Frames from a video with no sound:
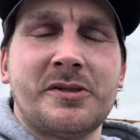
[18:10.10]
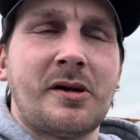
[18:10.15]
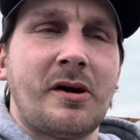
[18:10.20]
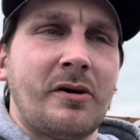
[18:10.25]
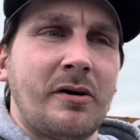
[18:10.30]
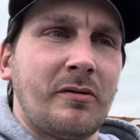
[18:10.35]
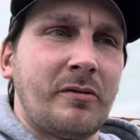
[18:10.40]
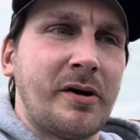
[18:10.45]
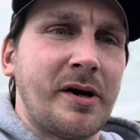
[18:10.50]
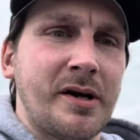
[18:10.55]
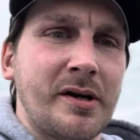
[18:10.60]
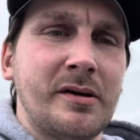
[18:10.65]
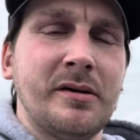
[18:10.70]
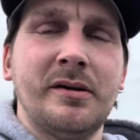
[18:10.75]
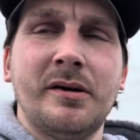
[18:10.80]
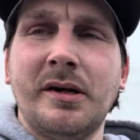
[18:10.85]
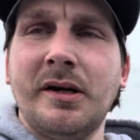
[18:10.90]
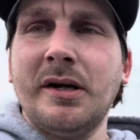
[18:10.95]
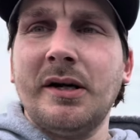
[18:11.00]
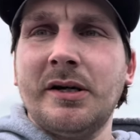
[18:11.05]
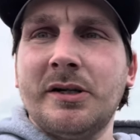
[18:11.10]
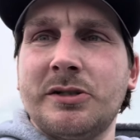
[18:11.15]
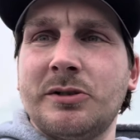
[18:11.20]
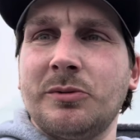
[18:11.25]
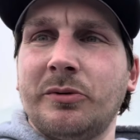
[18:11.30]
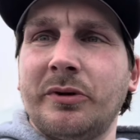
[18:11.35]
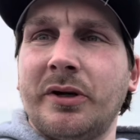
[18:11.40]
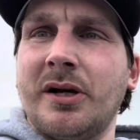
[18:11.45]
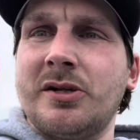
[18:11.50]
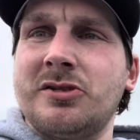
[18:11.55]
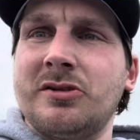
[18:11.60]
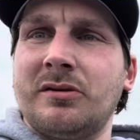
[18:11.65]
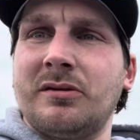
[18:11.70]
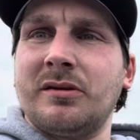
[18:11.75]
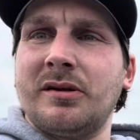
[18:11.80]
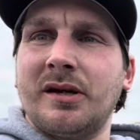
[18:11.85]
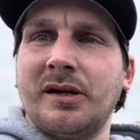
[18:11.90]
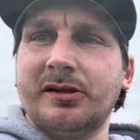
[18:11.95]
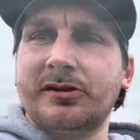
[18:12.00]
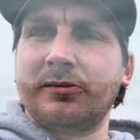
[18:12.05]
starting to rain. So we'll catch you at
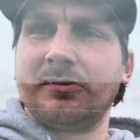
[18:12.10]
the next